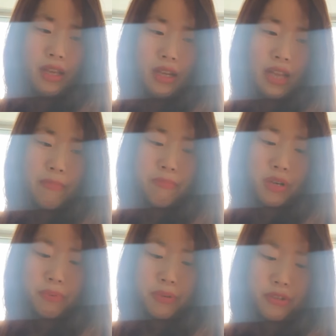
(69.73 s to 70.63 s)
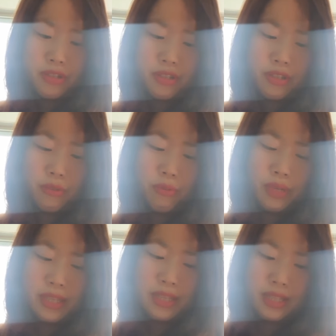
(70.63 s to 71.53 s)
Life purpose. What
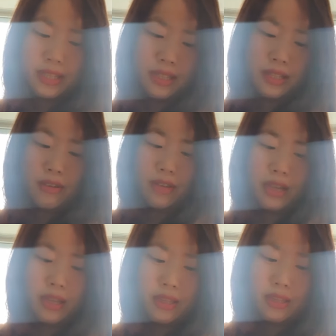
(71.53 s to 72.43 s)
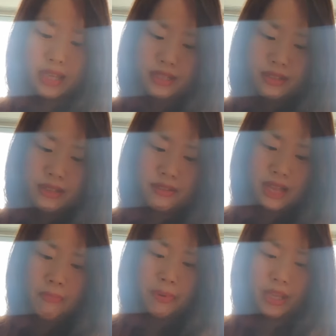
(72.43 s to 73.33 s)
is it? Okay. The angel says,
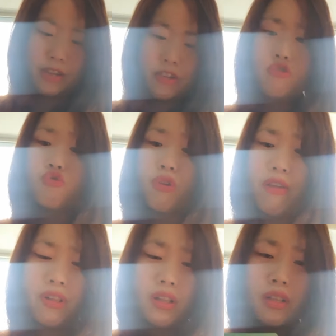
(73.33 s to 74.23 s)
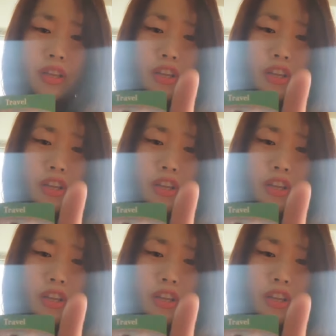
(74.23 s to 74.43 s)
stop it here. Travel?